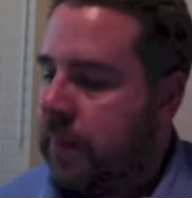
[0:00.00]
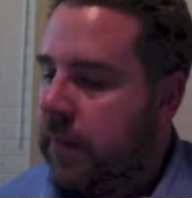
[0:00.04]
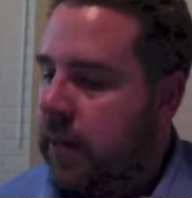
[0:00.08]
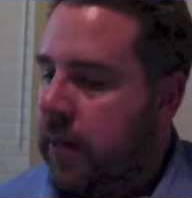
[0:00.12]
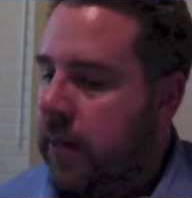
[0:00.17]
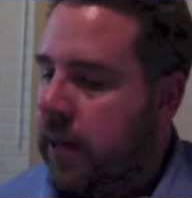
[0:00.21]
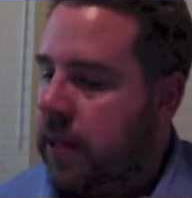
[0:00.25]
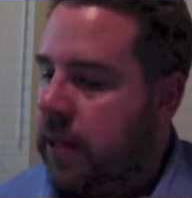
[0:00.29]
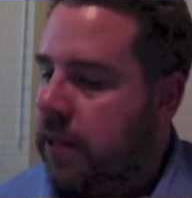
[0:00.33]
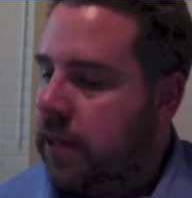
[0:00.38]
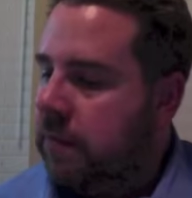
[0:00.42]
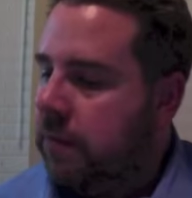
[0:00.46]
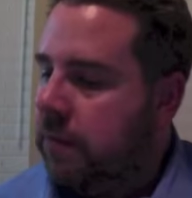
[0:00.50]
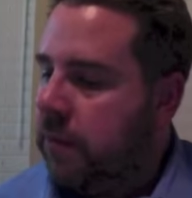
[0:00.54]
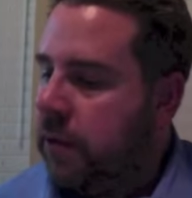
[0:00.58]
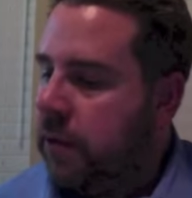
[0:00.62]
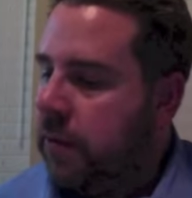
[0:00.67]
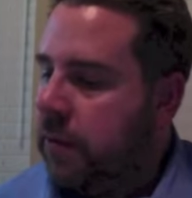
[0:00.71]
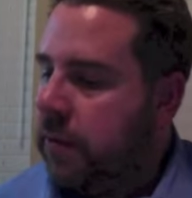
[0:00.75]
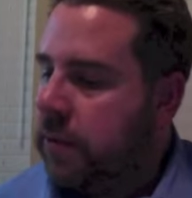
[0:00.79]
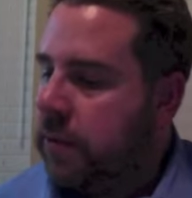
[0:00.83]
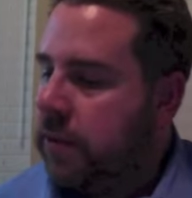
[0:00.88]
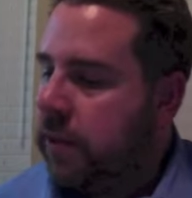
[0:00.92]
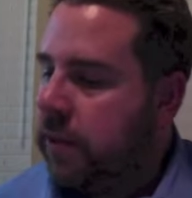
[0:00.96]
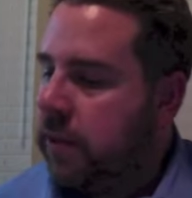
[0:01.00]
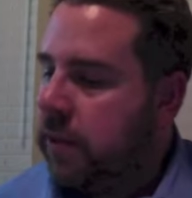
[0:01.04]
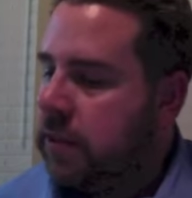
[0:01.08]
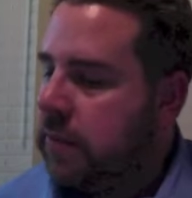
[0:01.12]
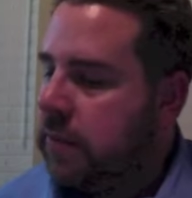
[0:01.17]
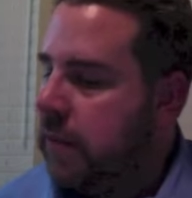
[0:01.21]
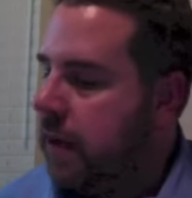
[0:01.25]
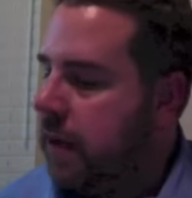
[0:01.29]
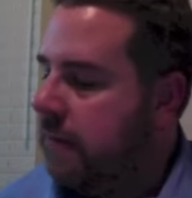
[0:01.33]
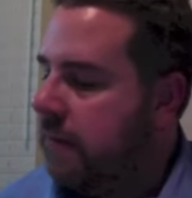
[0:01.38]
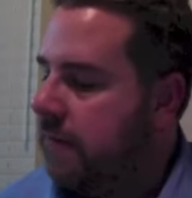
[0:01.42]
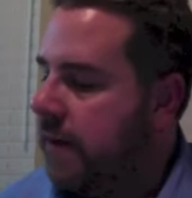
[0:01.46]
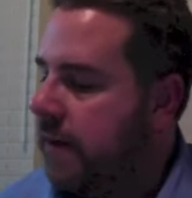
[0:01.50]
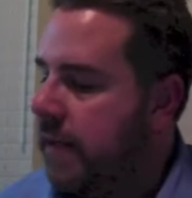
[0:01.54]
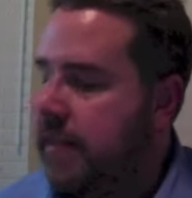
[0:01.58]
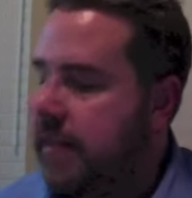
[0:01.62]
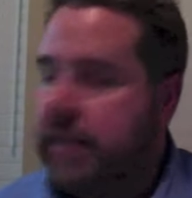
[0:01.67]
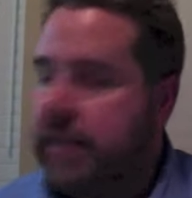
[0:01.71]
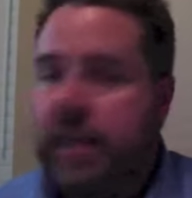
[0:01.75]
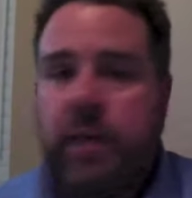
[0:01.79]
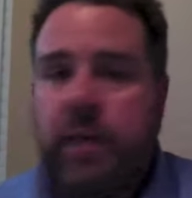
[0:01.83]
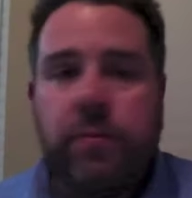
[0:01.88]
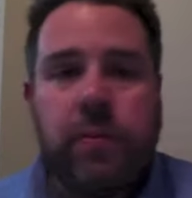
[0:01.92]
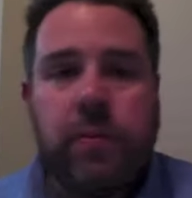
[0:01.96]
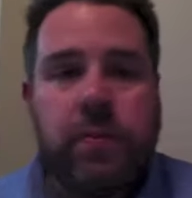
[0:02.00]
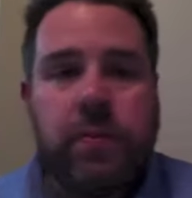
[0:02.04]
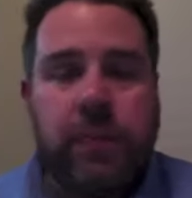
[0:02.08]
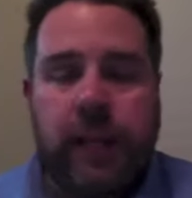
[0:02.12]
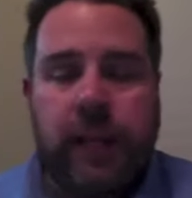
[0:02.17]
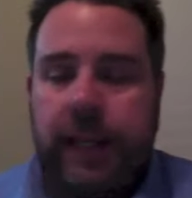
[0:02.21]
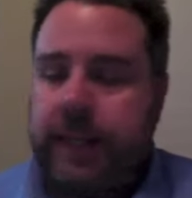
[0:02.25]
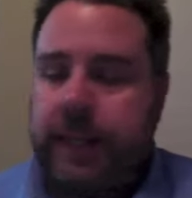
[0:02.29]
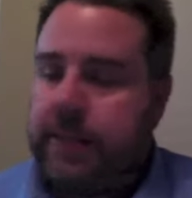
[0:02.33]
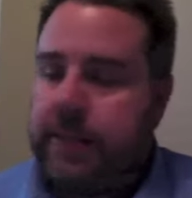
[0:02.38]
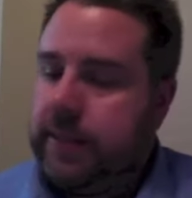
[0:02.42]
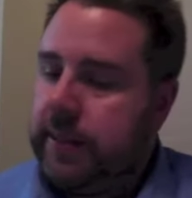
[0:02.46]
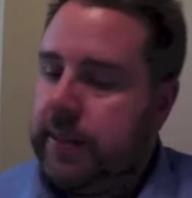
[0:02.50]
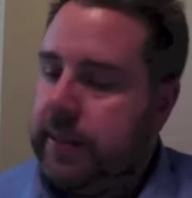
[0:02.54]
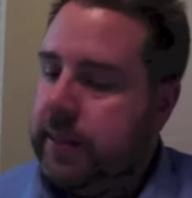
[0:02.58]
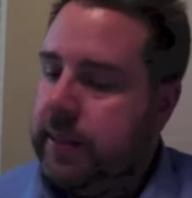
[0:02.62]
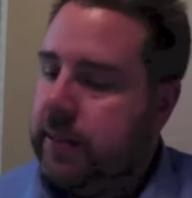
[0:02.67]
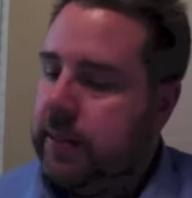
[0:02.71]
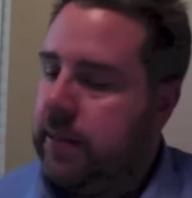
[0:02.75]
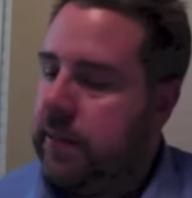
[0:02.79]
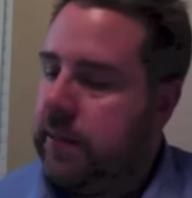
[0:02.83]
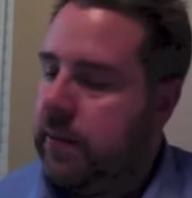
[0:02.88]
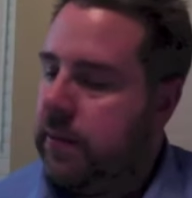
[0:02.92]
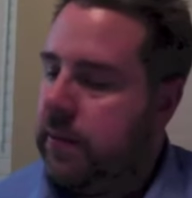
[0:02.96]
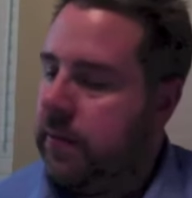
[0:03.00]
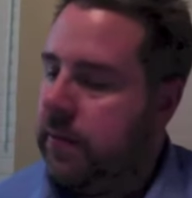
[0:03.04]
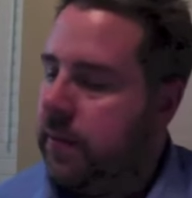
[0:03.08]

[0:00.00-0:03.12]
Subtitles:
And then 41 talks about finding and replacing.